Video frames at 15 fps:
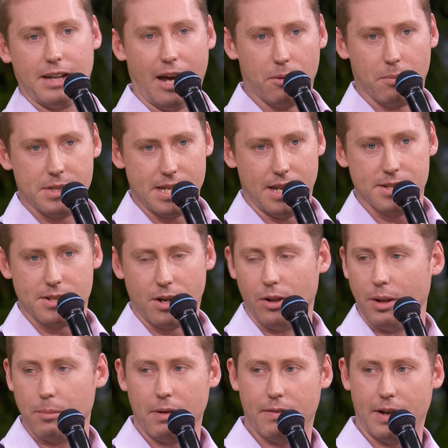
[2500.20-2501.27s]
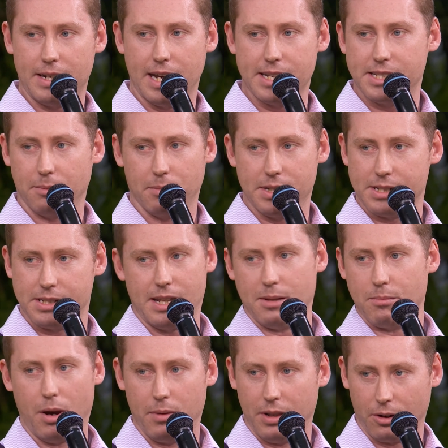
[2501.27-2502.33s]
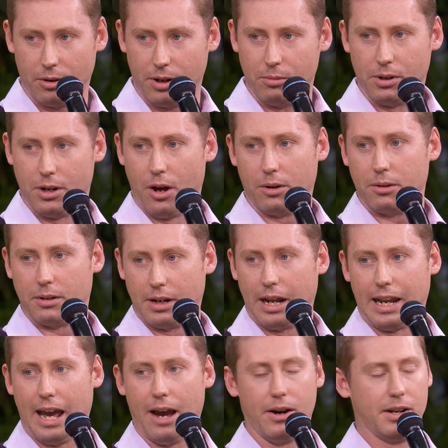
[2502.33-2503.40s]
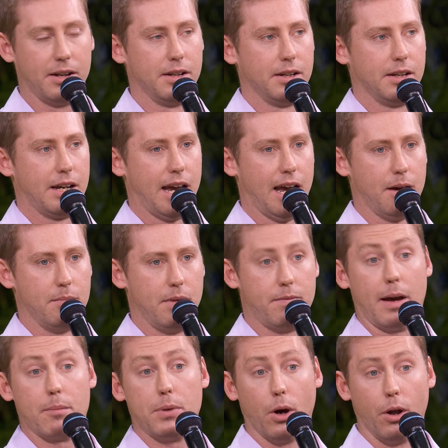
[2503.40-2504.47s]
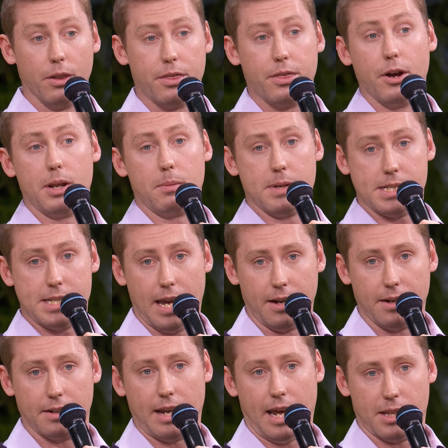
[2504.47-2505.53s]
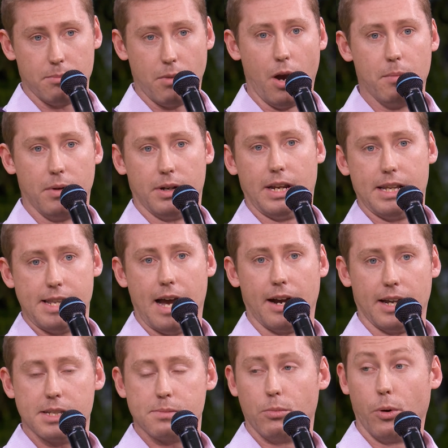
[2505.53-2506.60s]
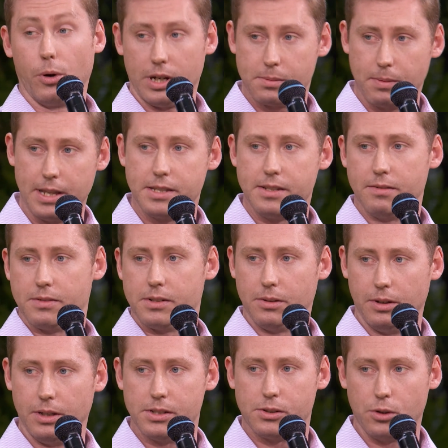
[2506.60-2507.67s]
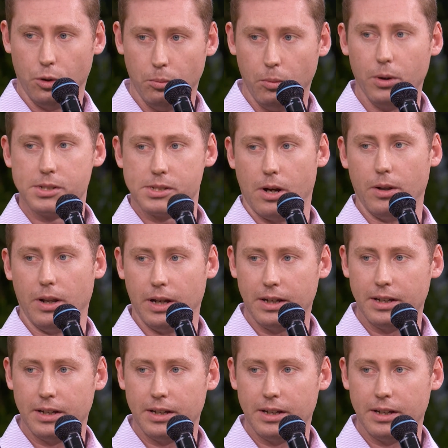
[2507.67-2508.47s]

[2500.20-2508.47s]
100% solar. It'd be fantastic, but just at the moment, the grid would not allow it. In fact, beyond 30% at the moment, it now gets more expensive to install more solar.